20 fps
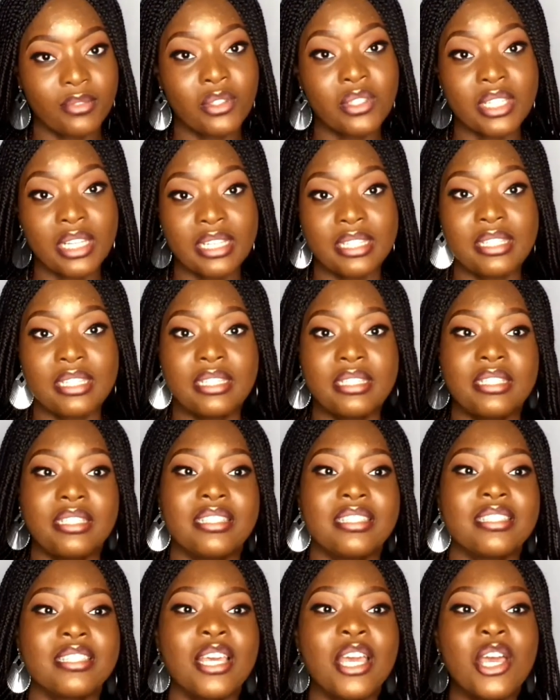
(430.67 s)

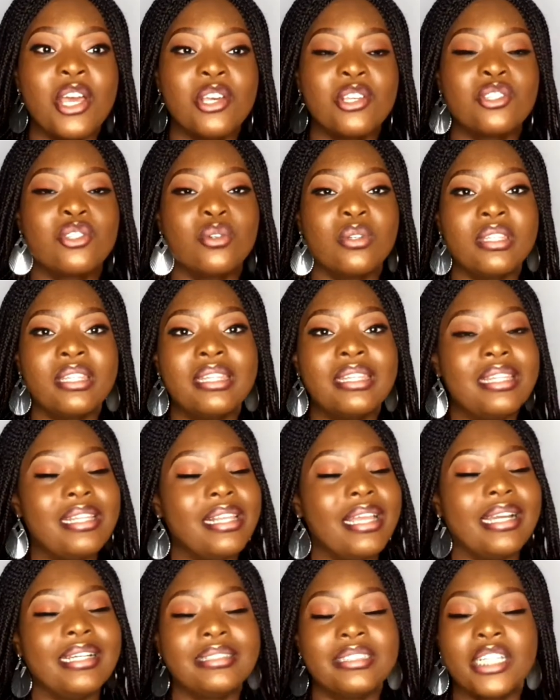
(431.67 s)
So
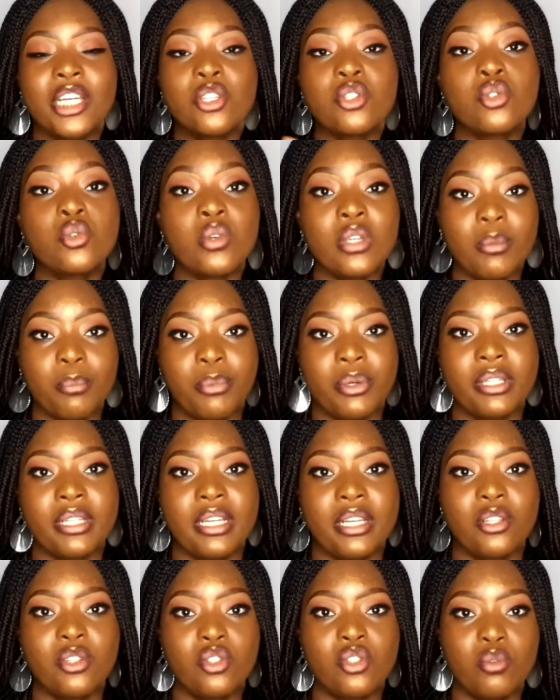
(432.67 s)
like they are so
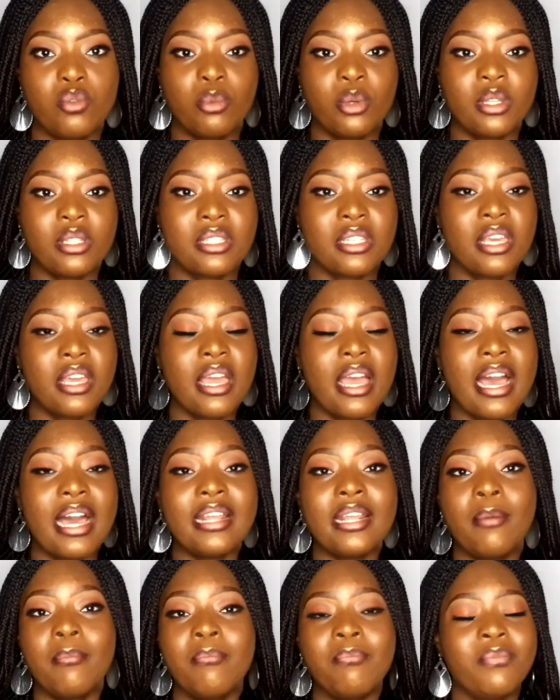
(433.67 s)
important. You must,
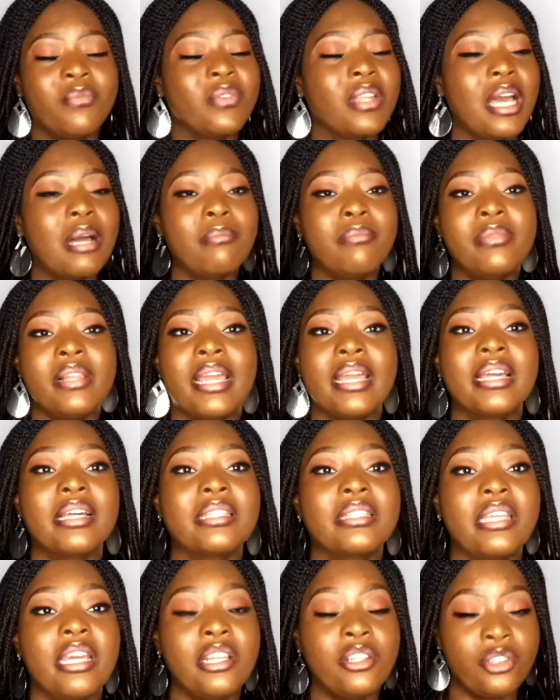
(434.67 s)
and I'm
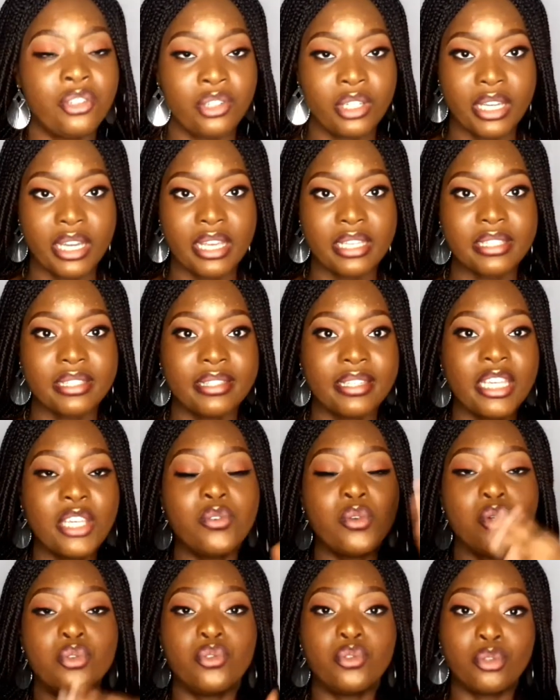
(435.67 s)
like telling you guys,
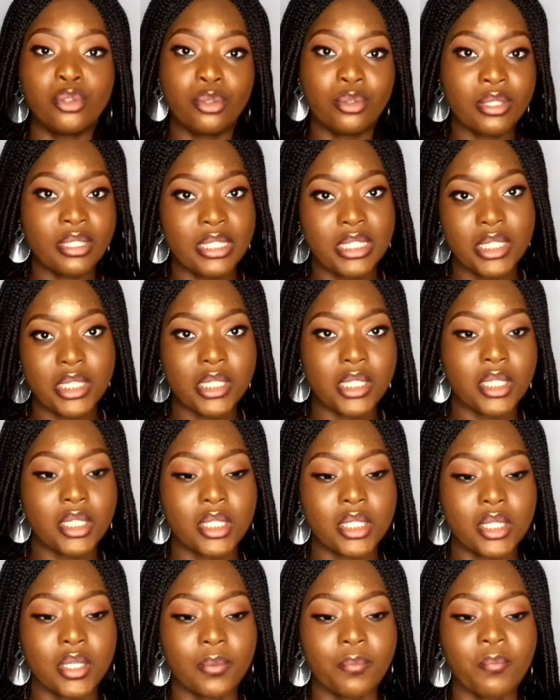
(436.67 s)
if you follow
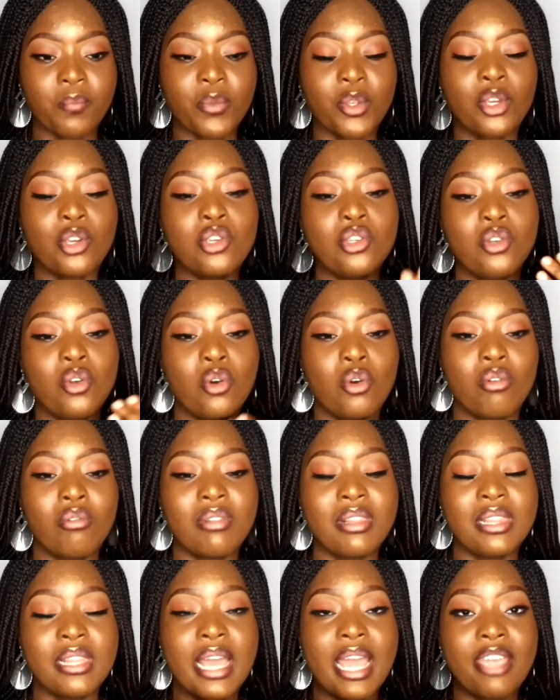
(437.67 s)
this, your
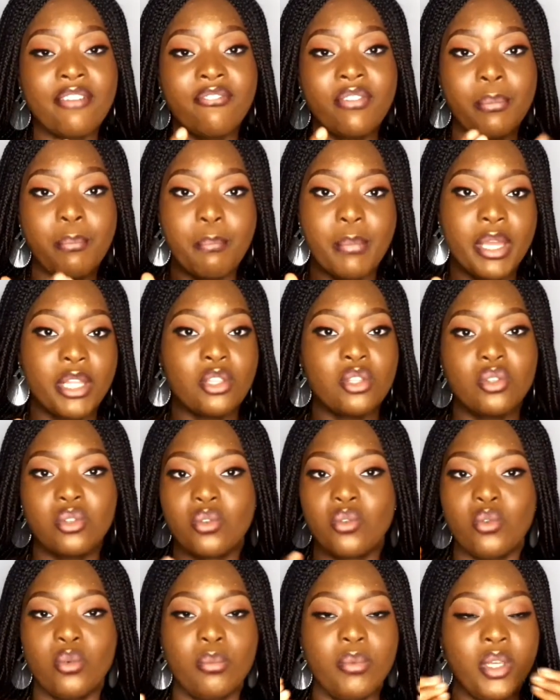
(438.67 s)
life in med
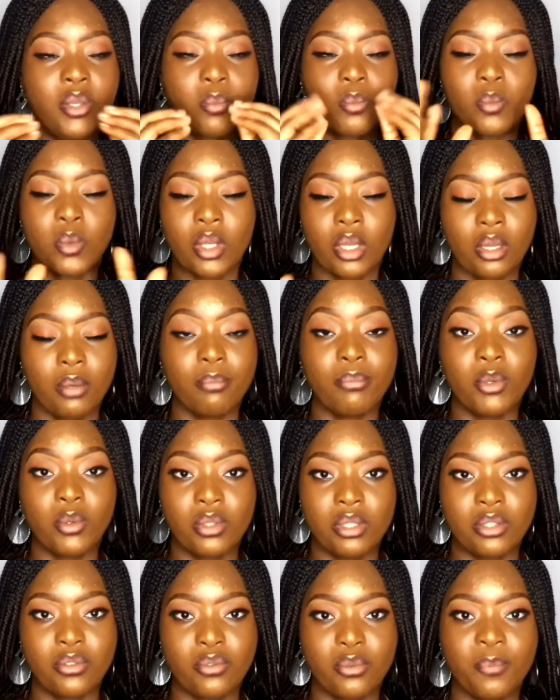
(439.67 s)
school will be
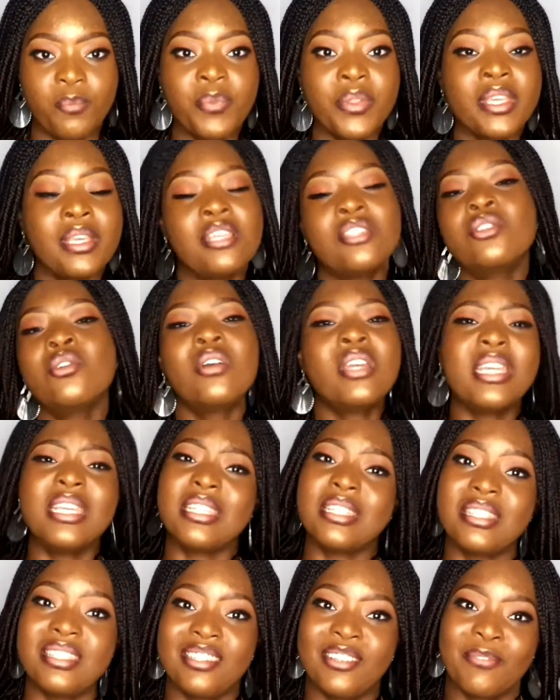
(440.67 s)
beautiful. It's not
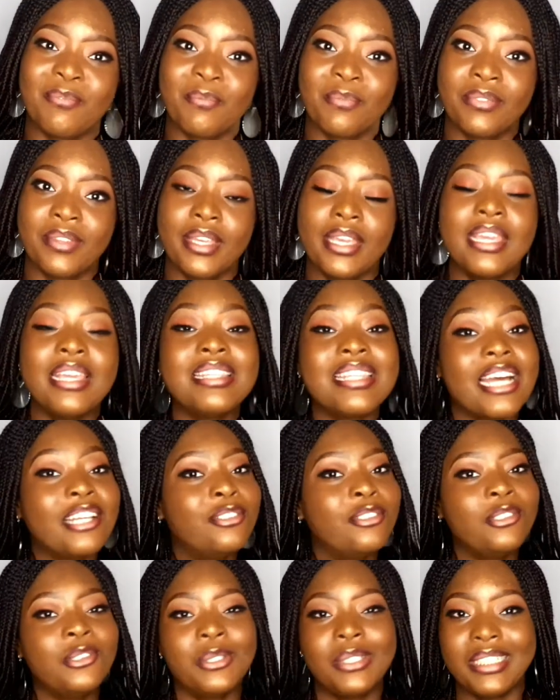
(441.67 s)
easy. It's
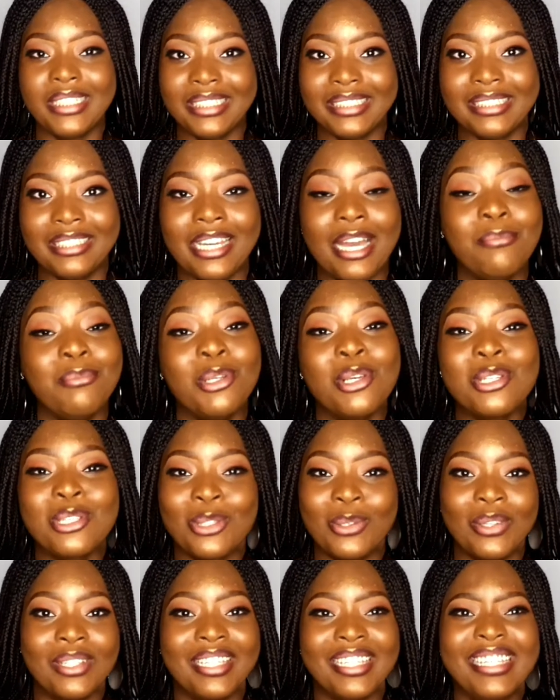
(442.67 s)
actually not easy. I'm just
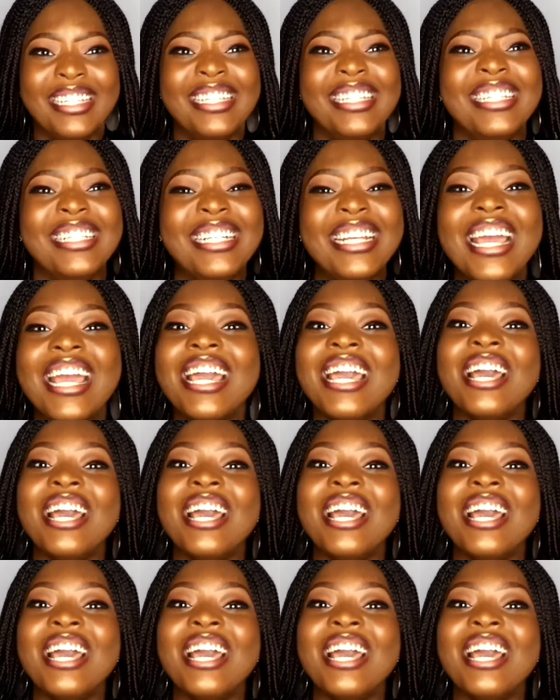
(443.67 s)
talking.